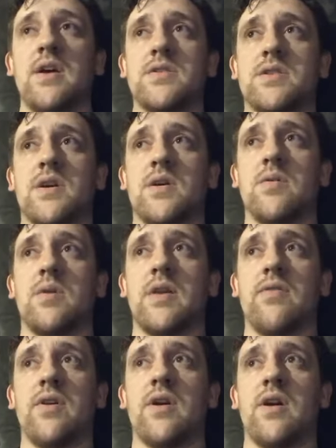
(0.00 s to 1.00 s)
So
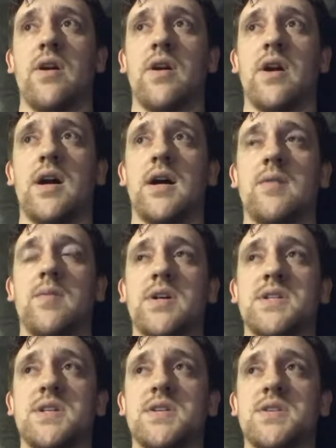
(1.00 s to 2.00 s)
whenever uh, my
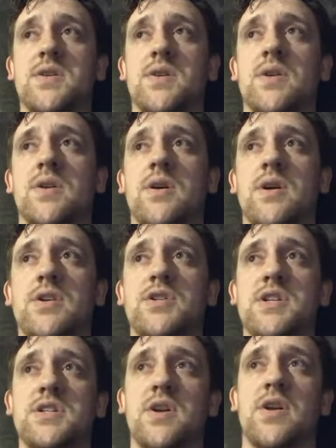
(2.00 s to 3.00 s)
sister,
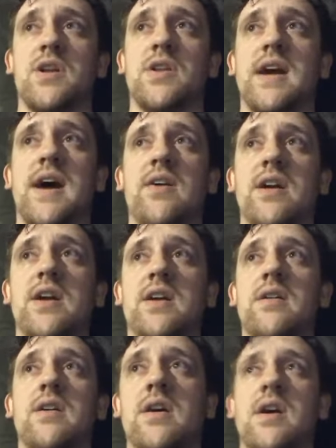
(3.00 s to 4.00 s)
she started doubting
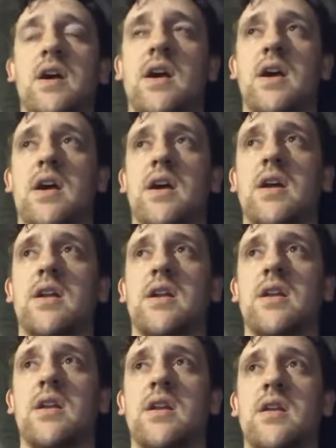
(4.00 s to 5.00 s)
it, and
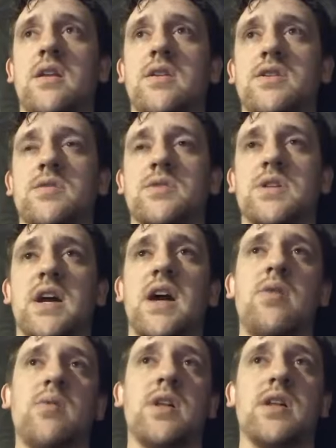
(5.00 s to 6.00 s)
she was like, "I
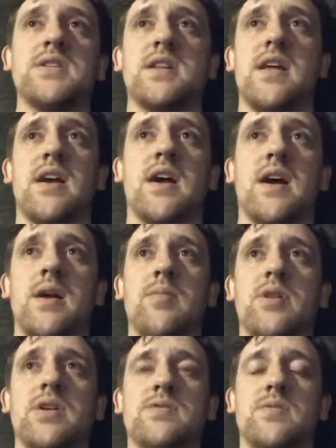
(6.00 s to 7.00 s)
don't want to listen to that guy. He
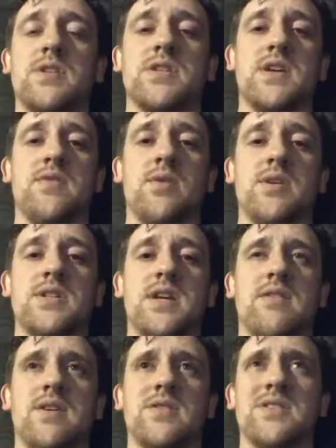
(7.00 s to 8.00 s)
believes once saved, always
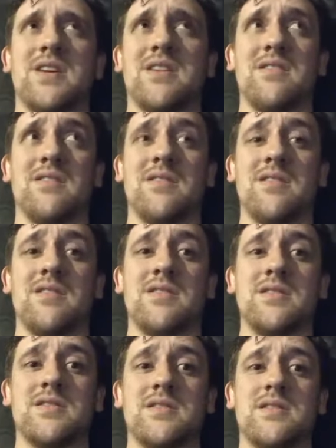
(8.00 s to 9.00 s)
saved." And I was like,
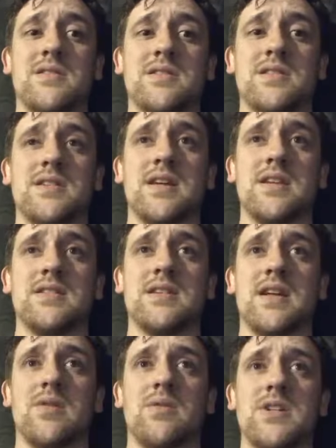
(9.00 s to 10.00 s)
"Is, is that is
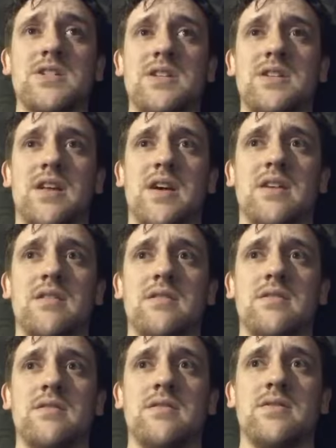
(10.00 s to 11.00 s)
that a question? Like,
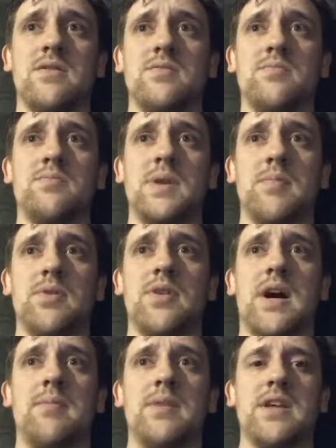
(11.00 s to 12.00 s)
do people
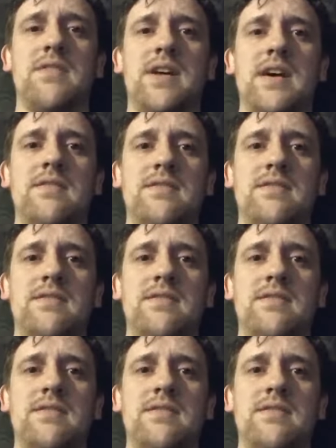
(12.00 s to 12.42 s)
not believe that?"